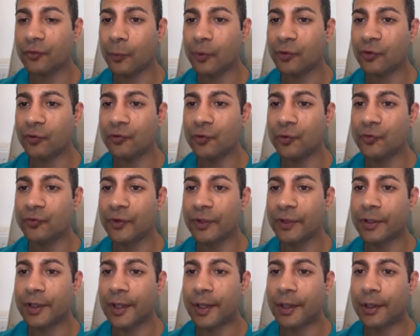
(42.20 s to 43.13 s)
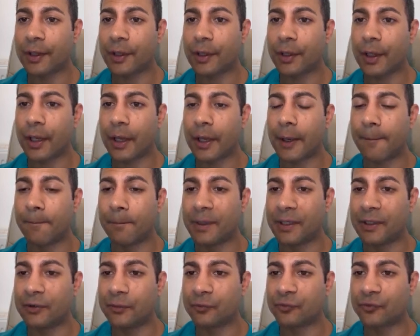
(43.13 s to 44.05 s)
we're just using the
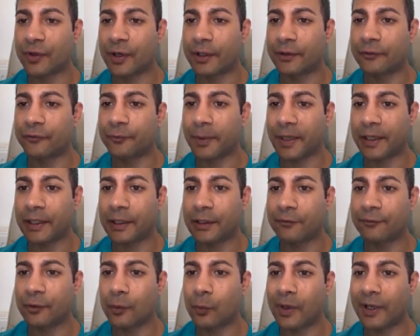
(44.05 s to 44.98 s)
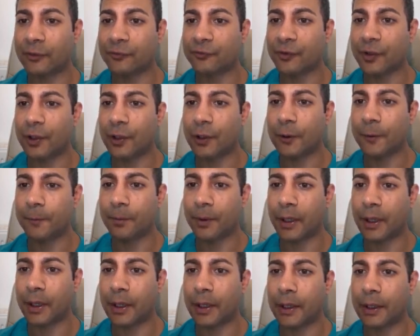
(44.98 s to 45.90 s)
medium-sized specular for the WAXscope
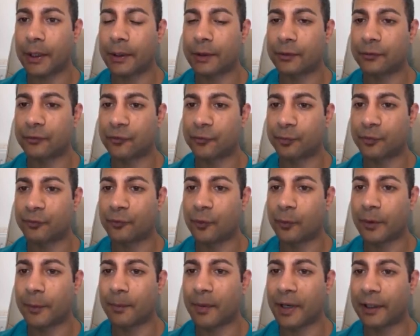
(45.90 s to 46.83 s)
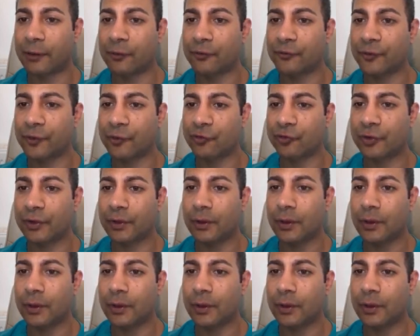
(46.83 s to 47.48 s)
and just performing microsuction.